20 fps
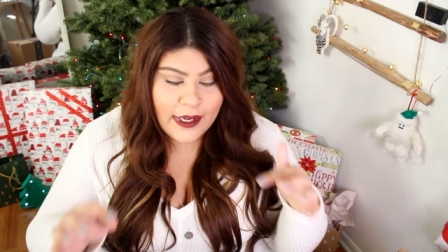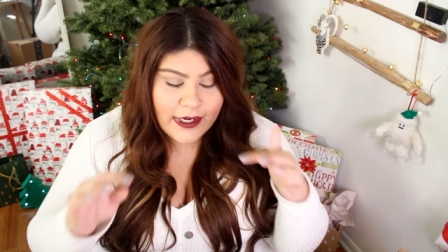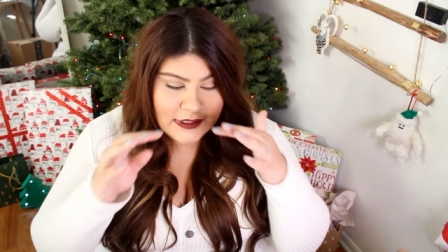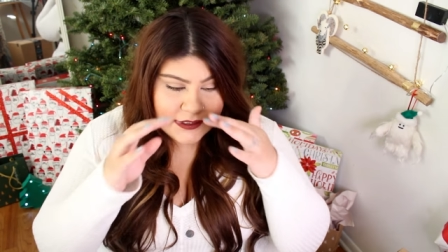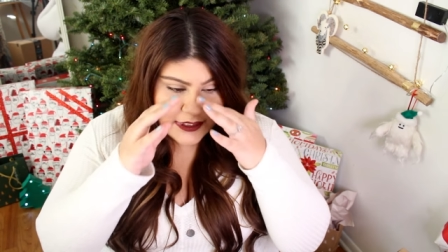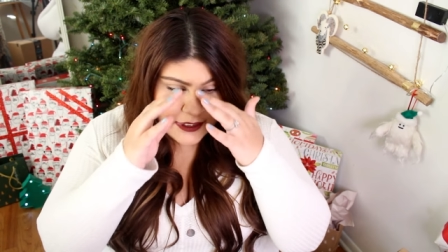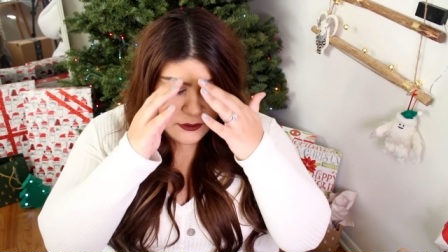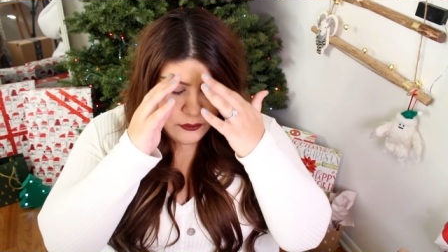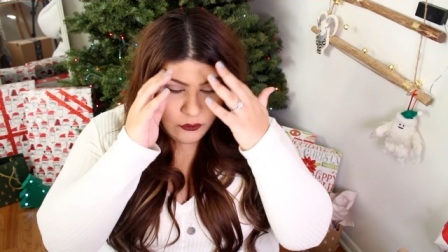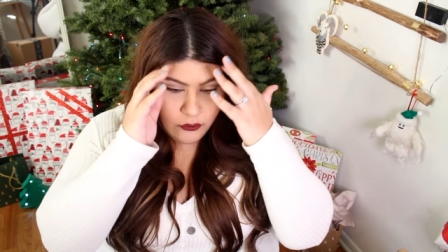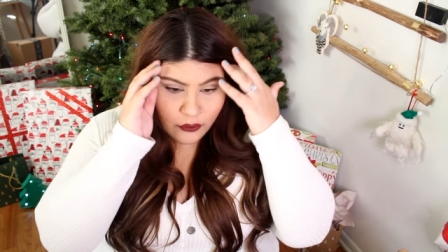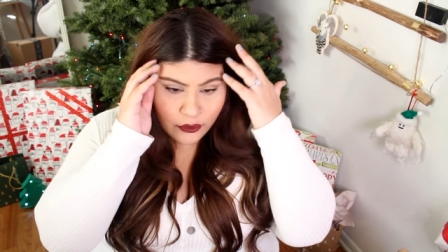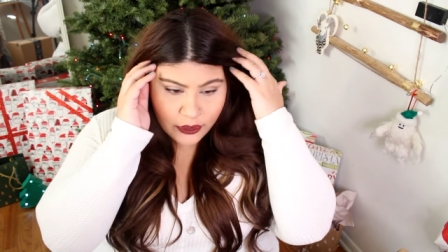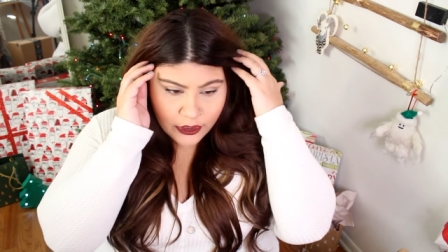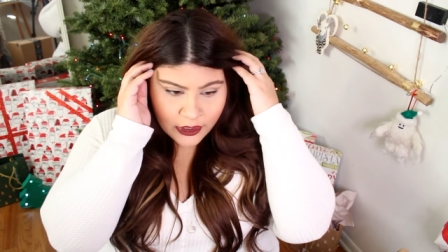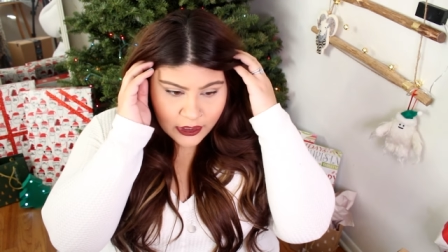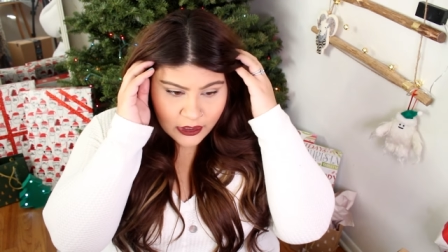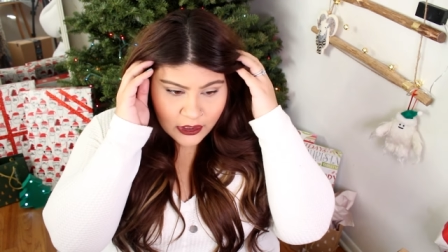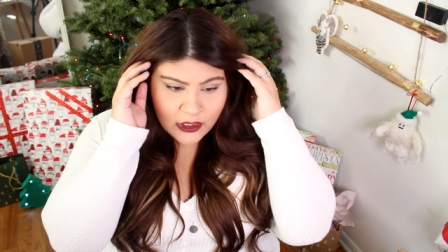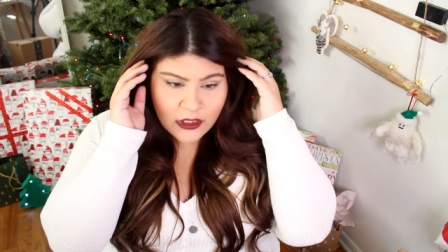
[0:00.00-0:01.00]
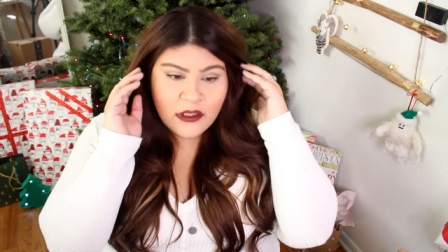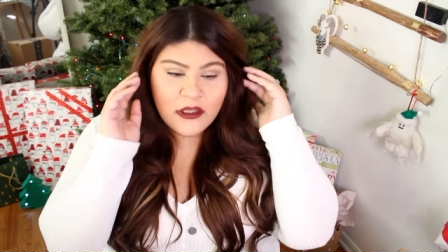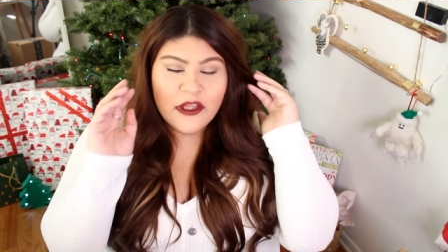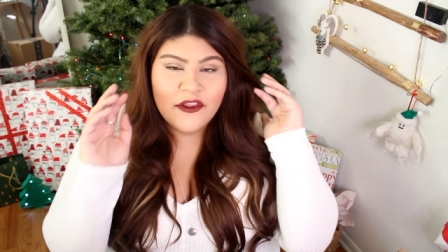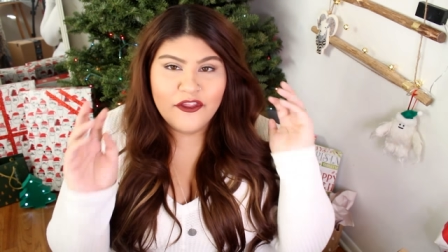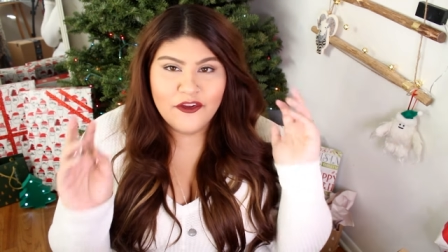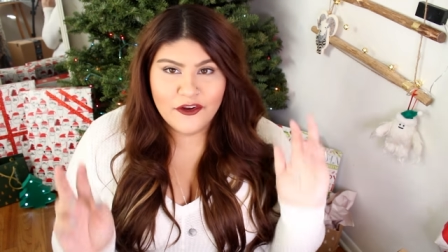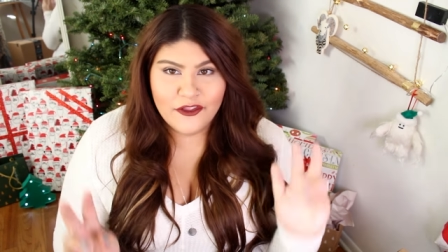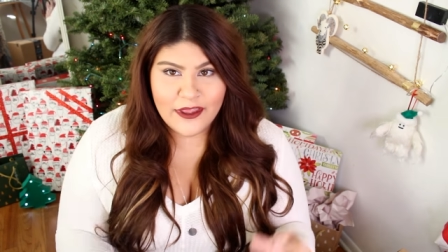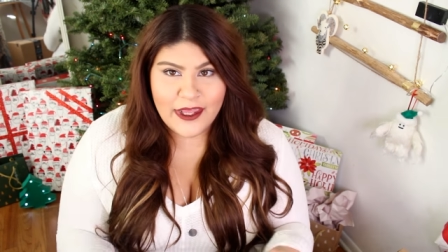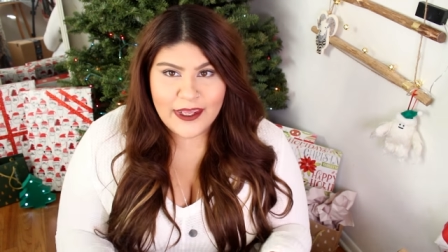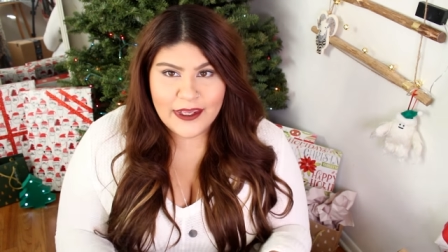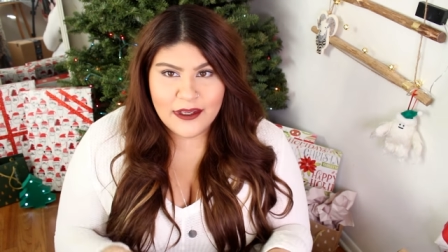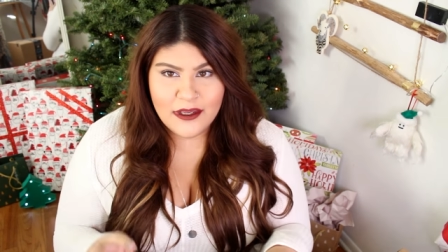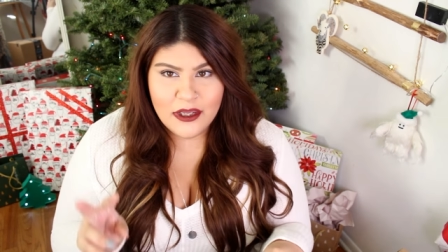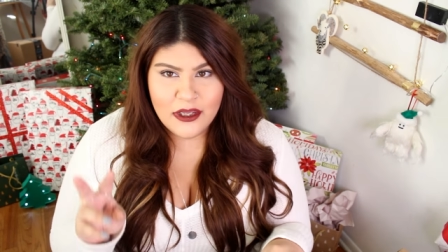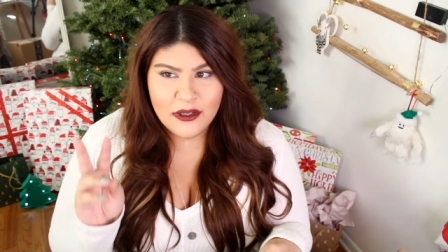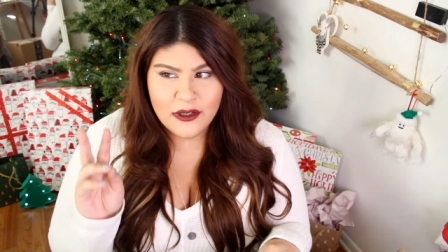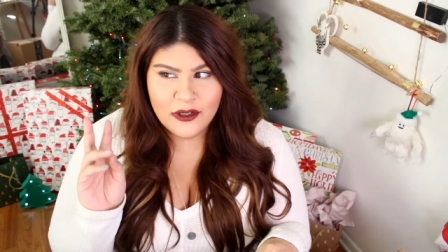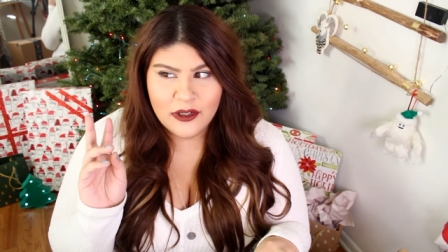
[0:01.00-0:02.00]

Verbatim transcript: I did order, they're like